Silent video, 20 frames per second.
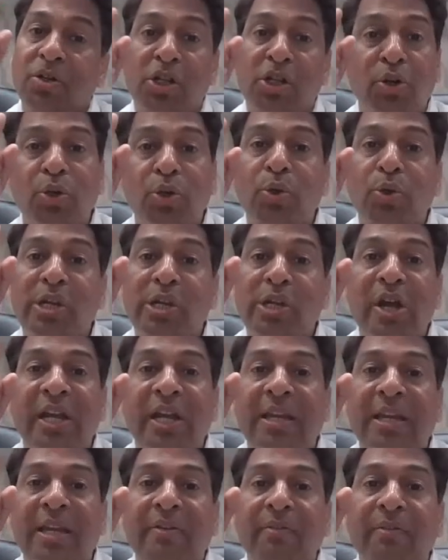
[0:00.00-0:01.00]
So your due
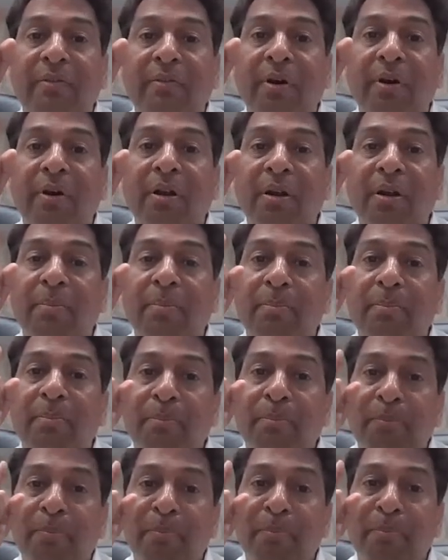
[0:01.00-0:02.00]
date for
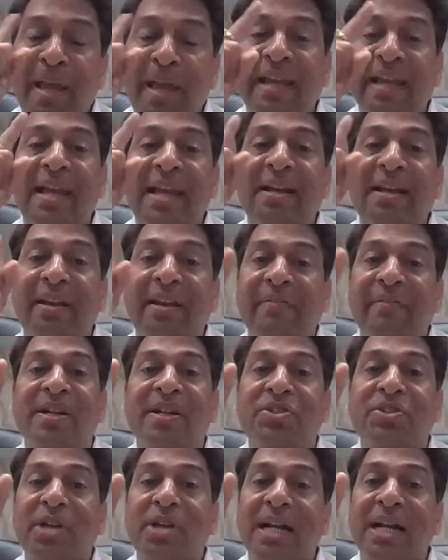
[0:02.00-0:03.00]
making
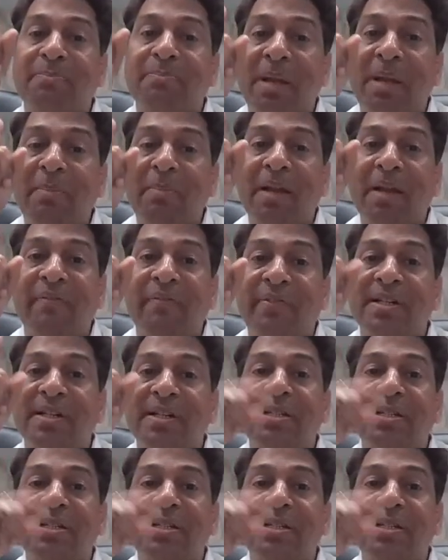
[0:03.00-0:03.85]
reverse charge payment